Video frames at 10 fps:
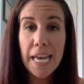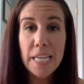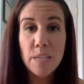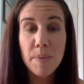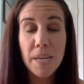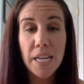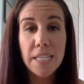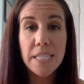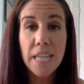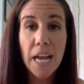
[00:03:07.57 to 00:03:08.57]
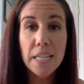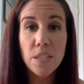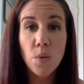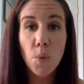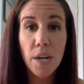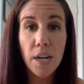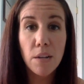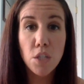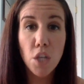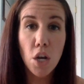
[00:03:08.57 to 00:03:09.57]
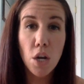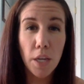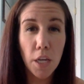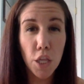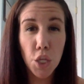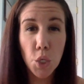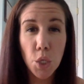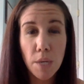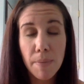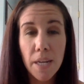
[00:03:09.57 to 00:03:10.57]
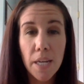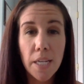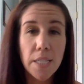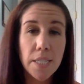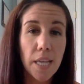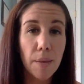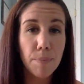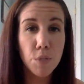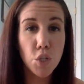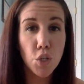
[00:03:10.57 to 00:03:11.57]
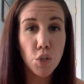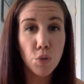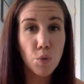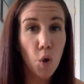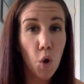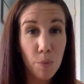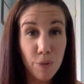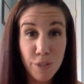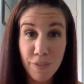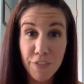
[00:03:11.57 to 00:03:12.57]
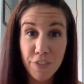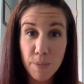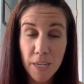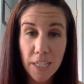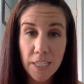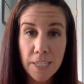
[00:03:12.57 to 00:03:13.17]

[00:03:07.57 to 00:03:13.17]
is because Cize the workouts are like 30 minutes up to almost 50 minutes,